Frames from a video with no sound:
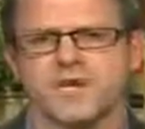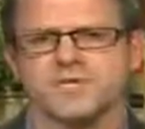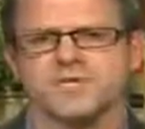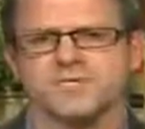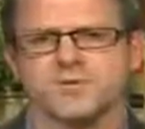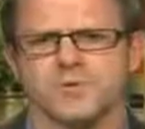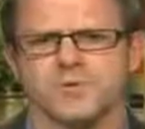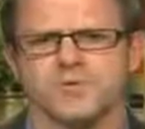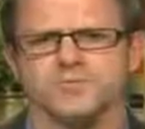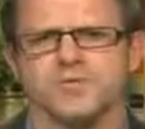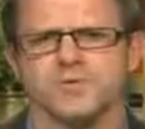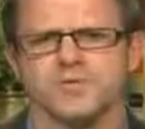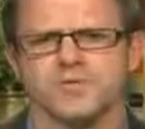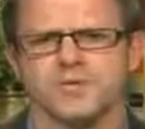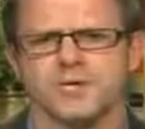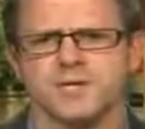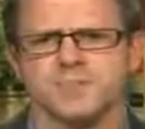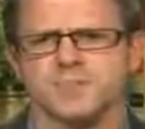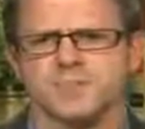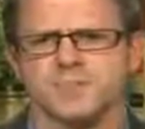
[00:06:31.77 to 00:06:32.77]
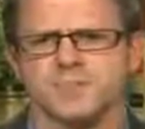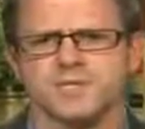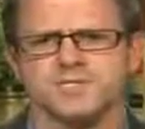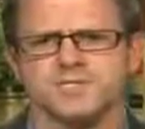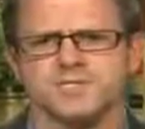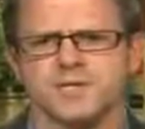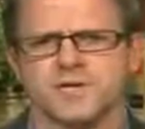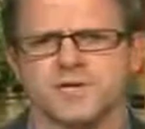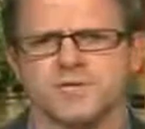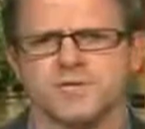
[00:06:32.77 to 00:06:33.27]
So those are the type of things
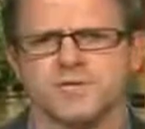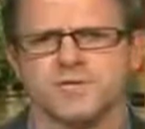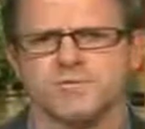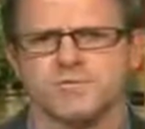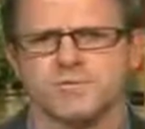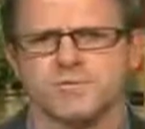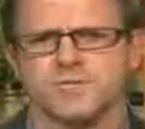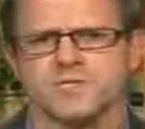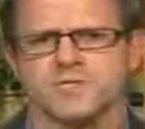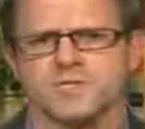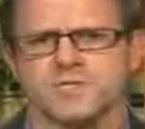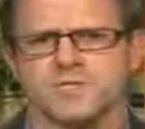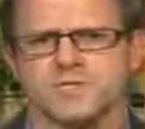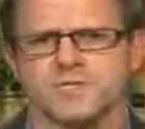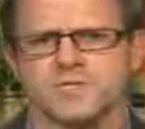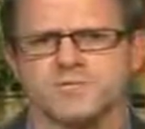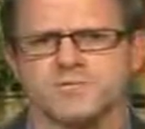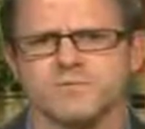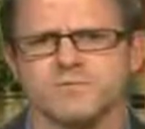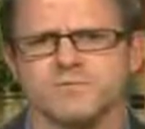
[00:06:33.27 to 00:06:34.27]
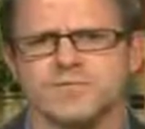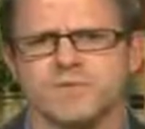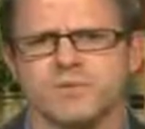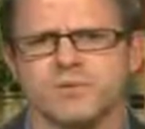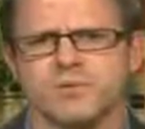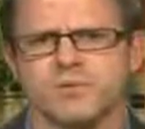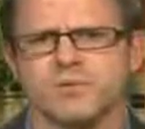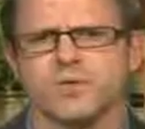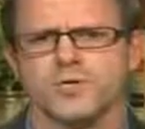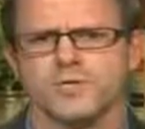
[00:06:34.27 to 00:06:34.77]
that are going to be really, really
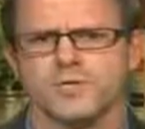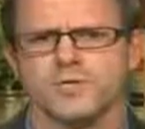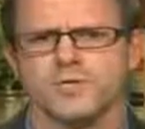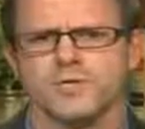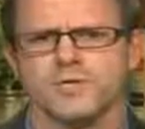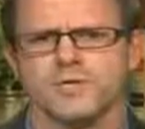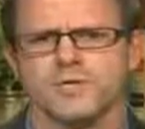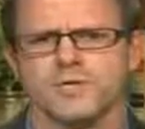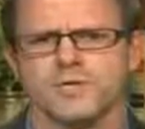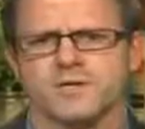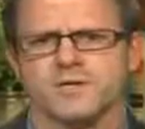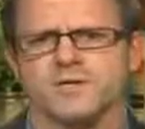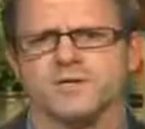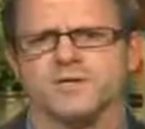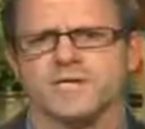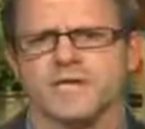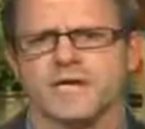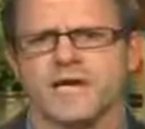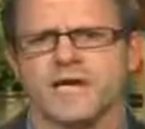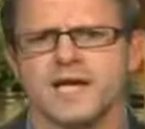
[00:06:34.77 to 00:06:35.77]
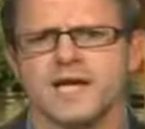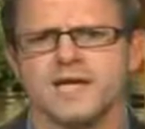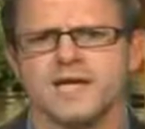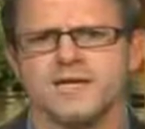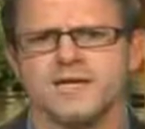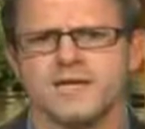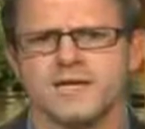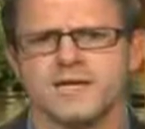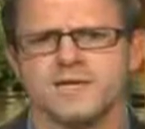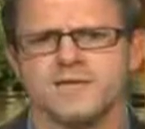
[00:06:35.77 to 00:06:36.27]
important to look early
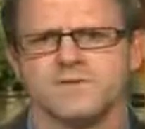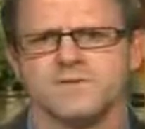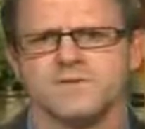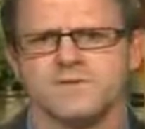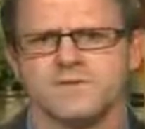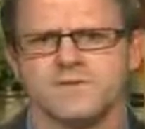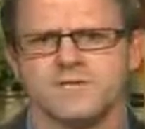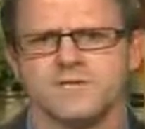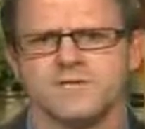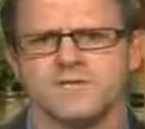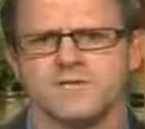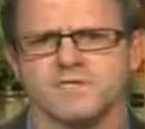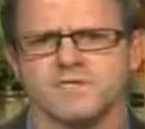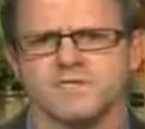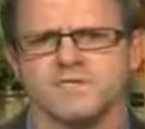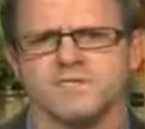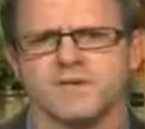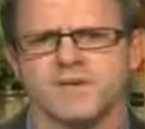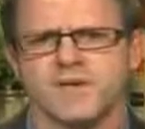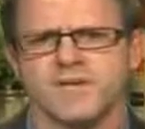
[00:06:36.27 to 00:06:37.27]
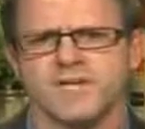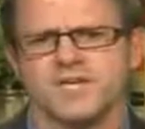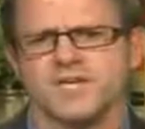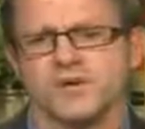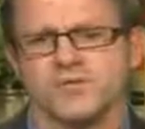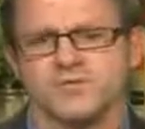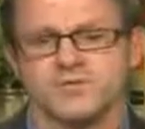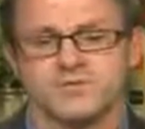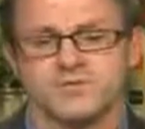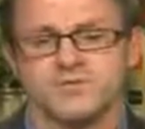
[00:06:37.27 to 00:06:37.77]
on to see if, you
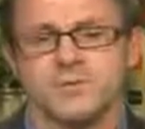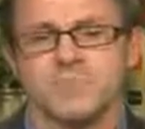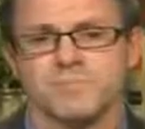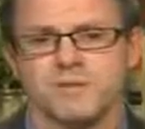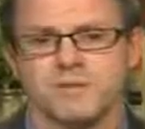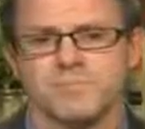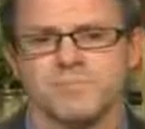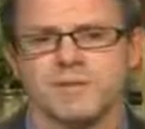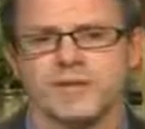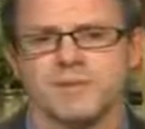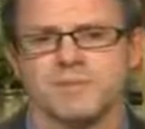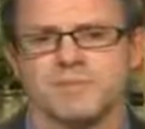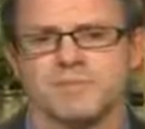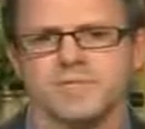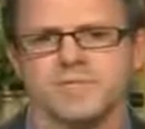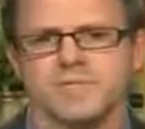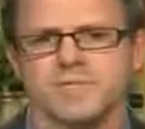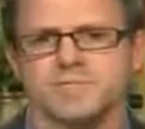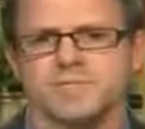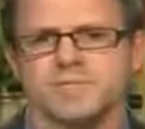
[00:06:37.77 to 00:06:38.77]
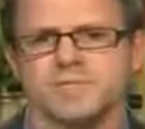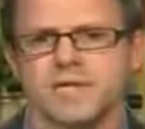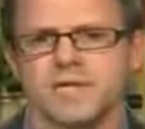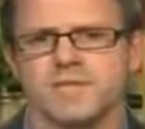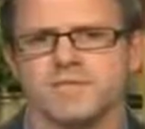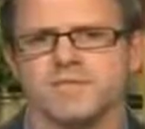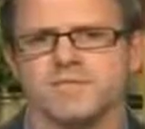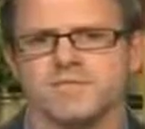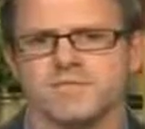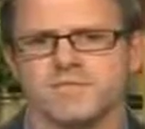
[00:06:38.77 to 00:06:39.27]
know, Trump can probably
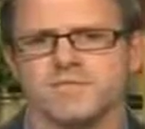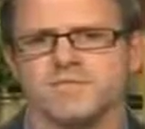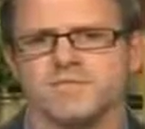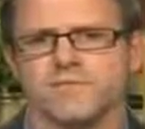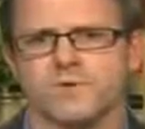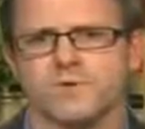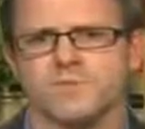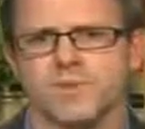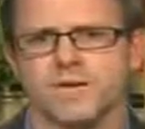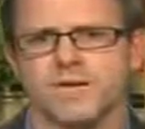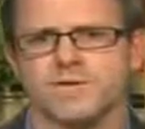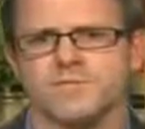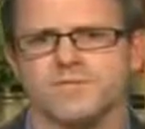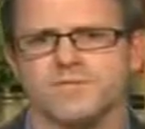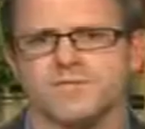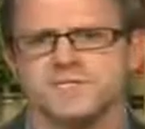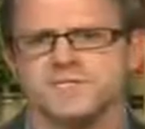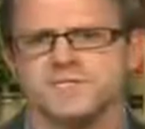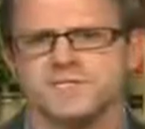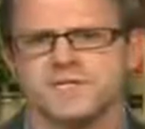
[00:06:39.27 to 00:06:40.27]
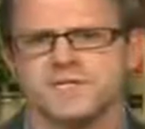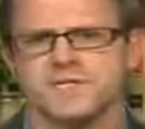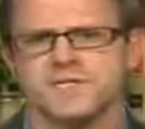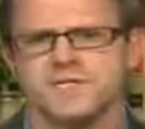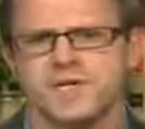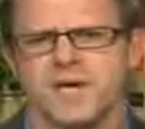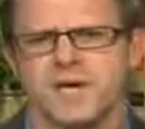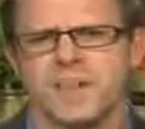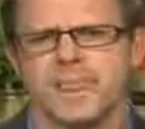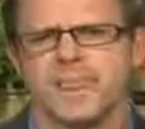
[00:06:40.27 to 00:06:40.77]
implement the foreign policy
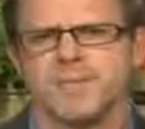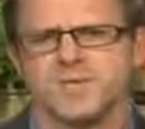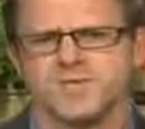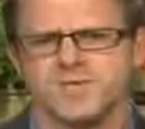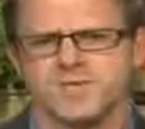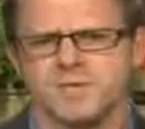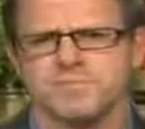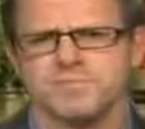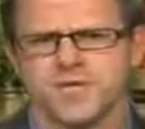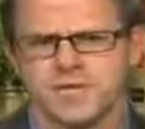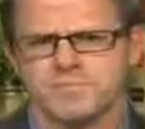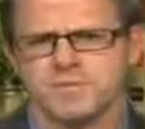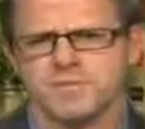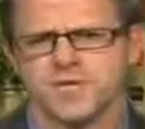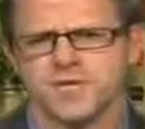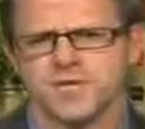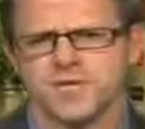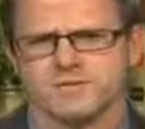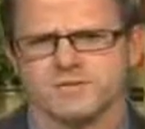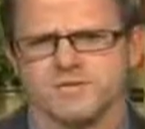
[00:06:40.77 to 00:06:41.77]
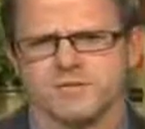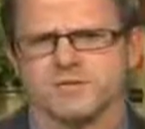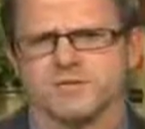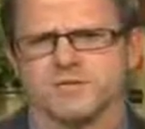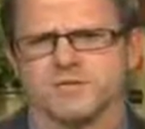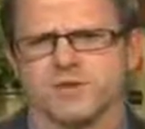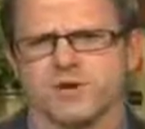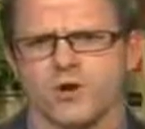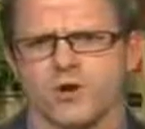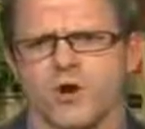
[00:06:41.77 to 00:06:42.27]
decisions, but sometimes when it comes down
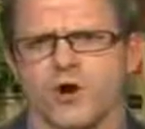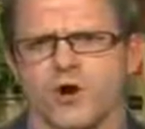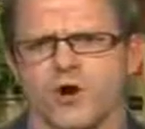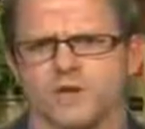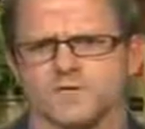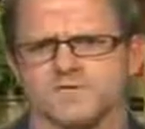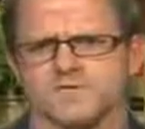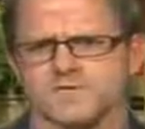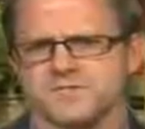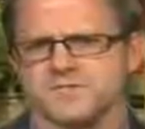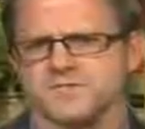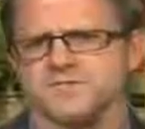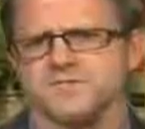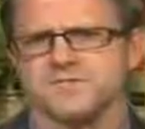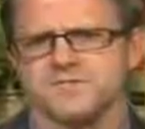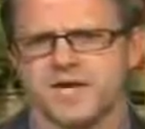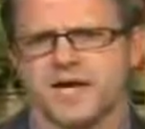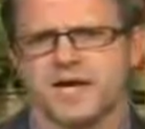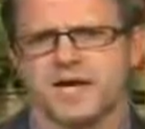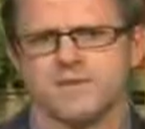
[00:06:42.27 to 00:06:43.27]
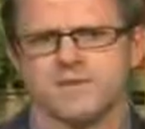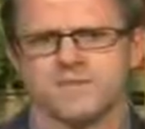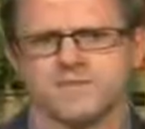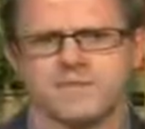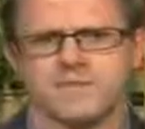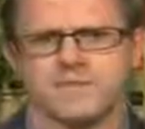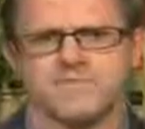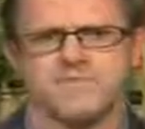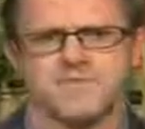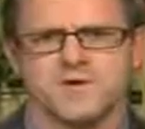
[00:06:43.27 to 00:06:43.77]
to the cost, is Congress
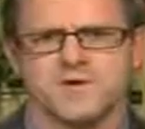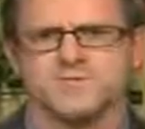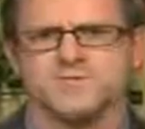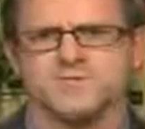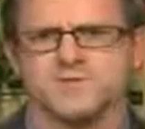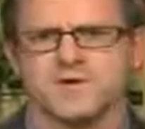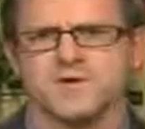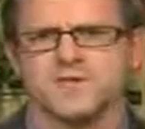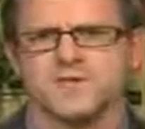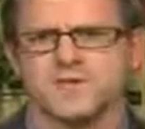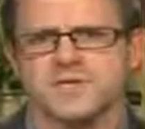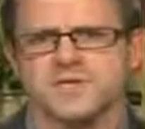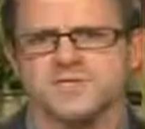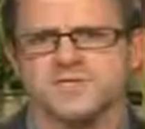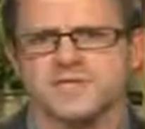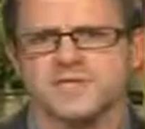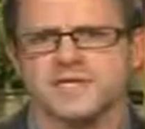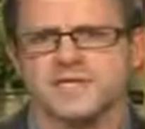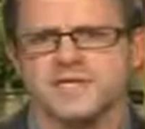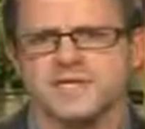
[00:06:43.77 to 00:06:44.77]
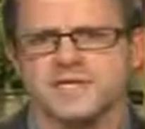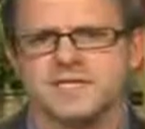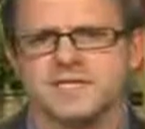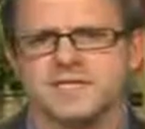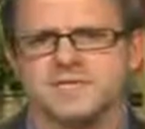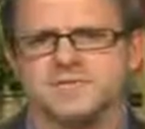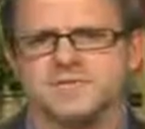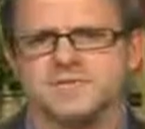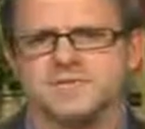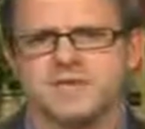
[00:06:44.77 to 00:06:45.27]
going to fund certain things that he
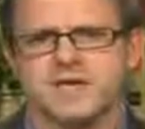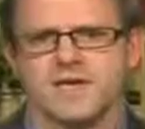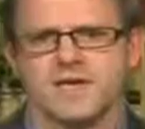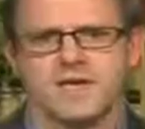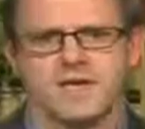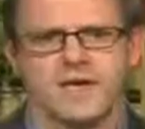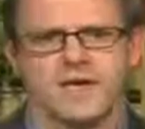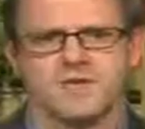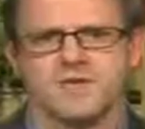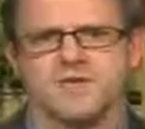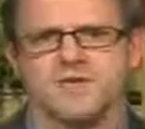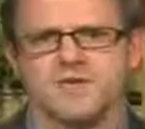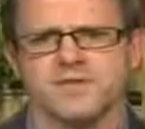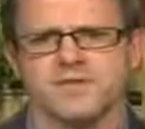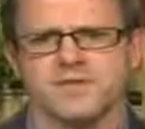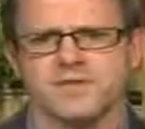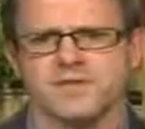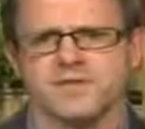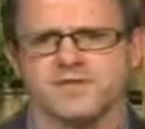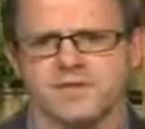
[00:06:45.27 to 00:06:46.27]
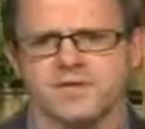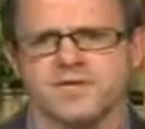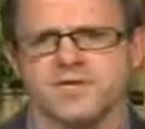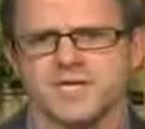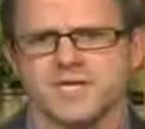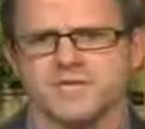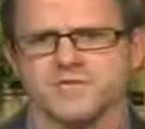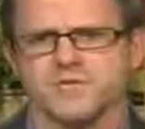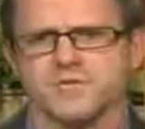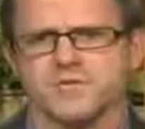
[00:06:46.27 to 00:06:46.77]
needs? I think that there you
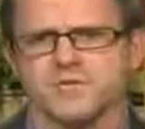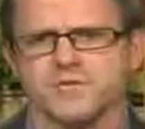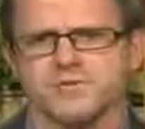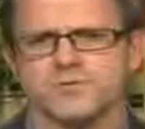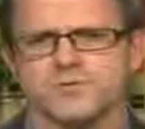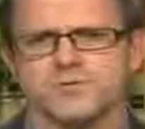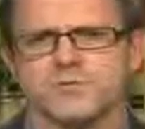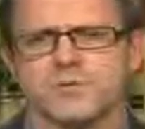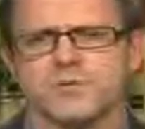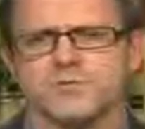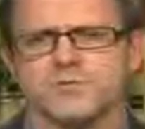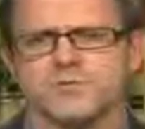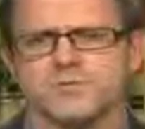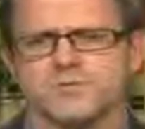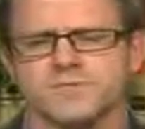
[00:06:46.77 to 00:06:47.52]
get into a little trouble.